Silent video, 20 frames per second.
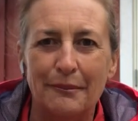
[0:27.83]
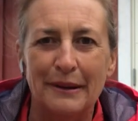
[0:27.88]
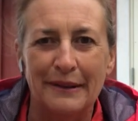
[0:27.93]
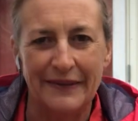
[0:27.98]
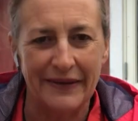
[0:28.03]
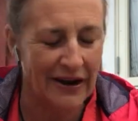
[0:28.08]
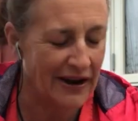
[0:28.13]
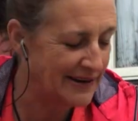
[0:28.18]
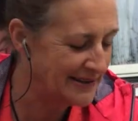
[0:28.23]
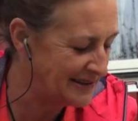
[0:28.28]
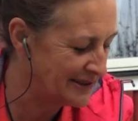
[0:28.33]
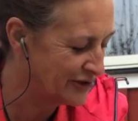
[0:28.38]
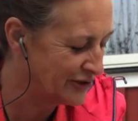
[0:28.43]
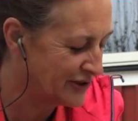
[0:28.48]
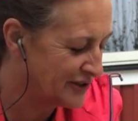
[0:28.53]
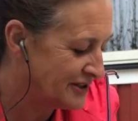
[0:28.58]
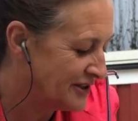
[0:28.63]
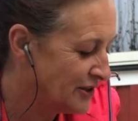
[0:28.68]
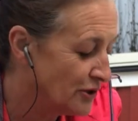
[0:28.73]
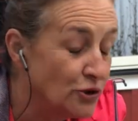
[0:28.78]
and the idea
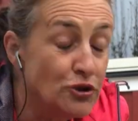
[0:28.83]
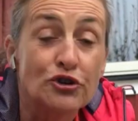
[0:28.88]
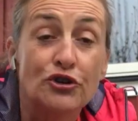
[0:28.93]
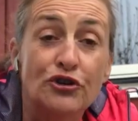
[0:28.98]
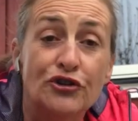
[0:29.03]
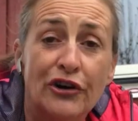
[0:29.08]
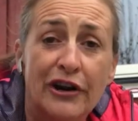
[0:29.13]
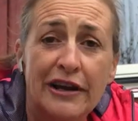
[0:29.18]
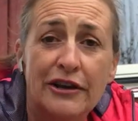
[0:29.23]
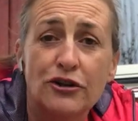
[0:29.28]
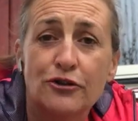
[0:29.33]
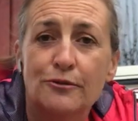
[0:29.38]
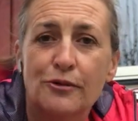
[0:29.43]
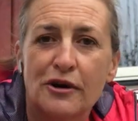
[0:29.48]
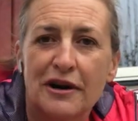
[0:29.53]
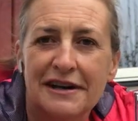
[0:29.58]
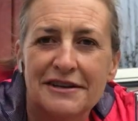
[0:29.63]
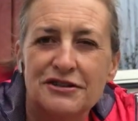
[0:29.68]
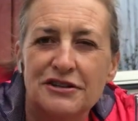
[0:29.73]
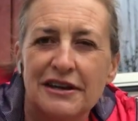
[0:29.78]
is that you should drain your
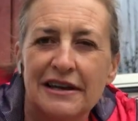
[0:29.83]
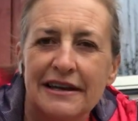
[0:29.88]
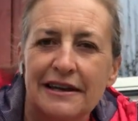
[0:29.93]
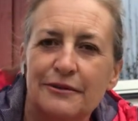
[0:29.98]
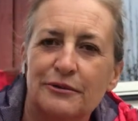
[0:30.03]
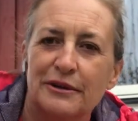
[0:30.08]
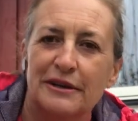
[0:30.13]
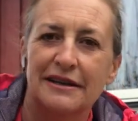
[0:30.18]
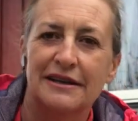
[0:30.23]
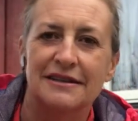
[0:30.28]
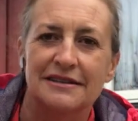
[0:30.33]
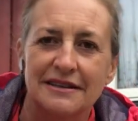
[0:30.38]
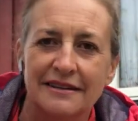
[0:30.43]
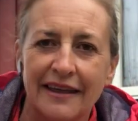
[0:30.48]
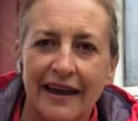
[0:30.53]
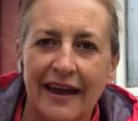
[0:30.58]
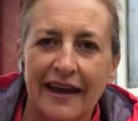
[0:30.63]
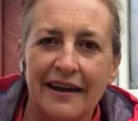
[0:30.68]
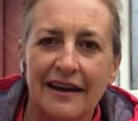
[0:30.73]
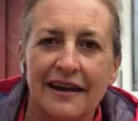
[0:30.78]
bokashi liquid into
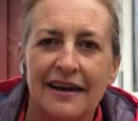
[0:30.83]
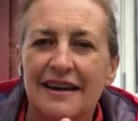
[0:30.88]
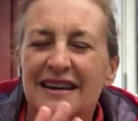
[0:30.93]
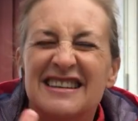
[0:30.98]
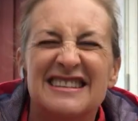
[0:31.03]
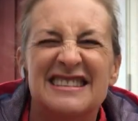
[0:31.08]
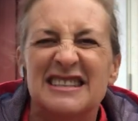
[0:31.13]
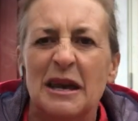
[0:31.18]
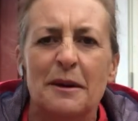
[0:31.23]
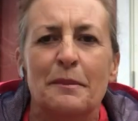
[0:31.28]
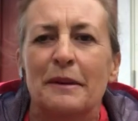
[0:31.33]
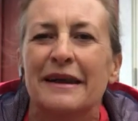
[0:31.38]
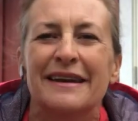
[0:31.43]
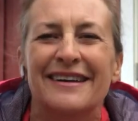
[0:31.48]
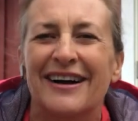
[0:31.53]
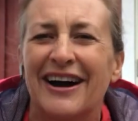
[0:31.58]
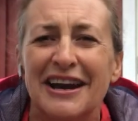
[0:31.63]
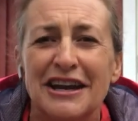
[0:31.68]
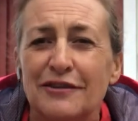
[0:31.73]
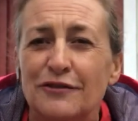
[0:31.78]
that. Skip it,
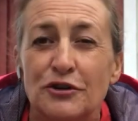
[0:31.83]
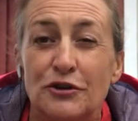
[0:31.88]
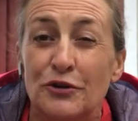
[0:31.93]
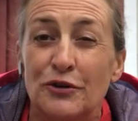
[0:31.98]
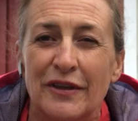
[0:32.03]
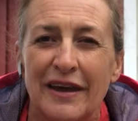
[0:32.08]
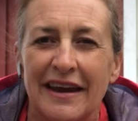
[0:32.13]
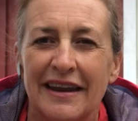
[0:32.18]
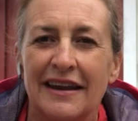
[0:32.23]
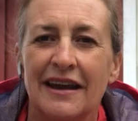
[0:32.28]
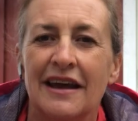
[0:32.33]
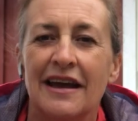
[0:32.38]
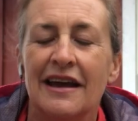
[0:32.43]
I never do that.